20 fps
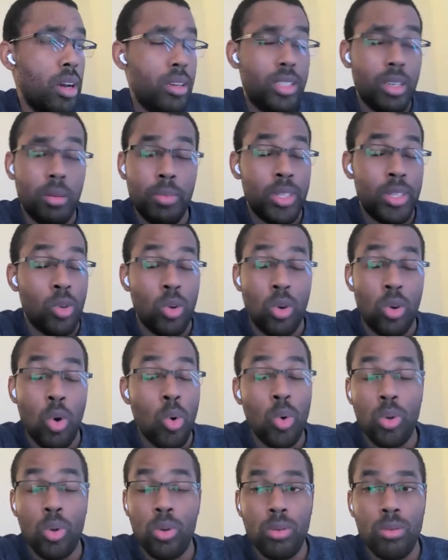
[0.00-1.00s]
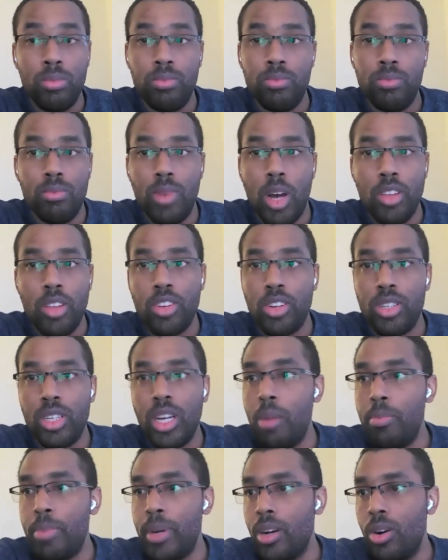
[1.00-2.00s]
jump into a whole other
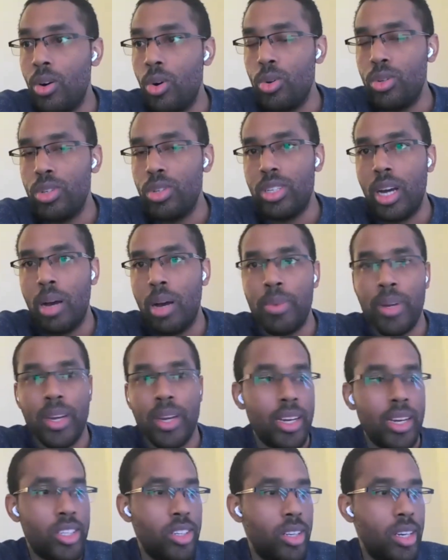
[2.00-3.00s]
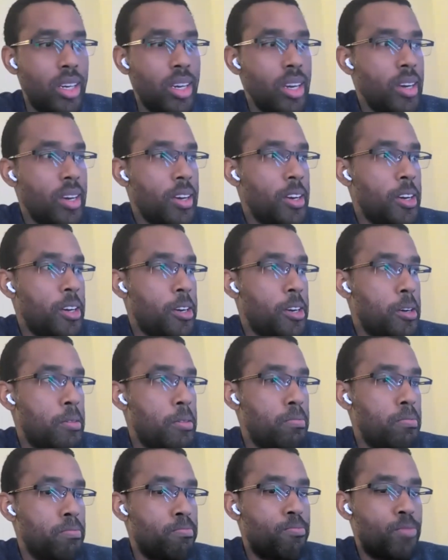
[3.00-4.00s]
topic, a whole new topic, actually.
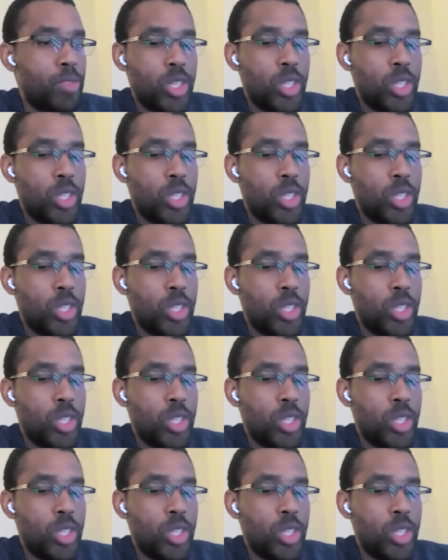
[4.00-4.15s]
I